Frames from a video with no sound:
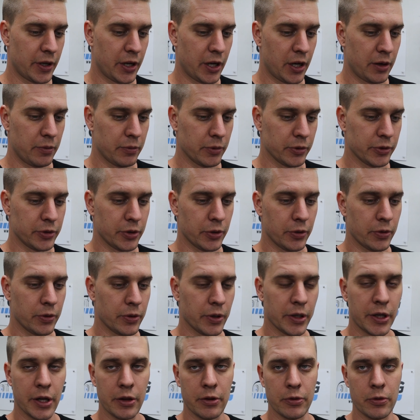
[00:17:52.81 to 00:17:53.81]
and we'll
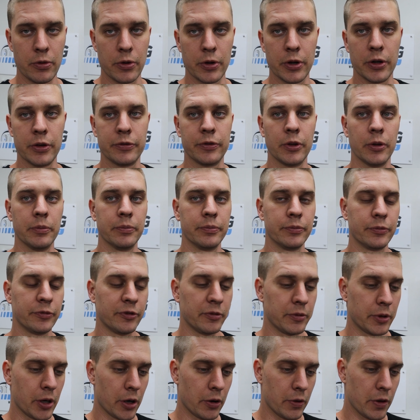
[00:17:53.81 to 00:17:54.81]
do another order from,
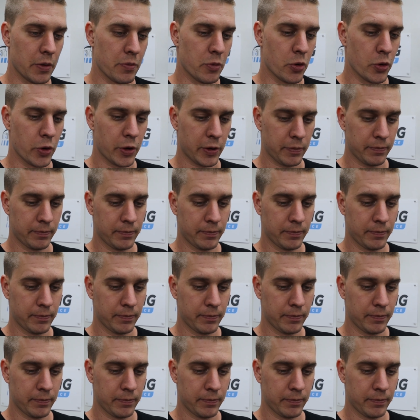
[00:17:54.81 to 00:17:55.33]
from Crow in the morning.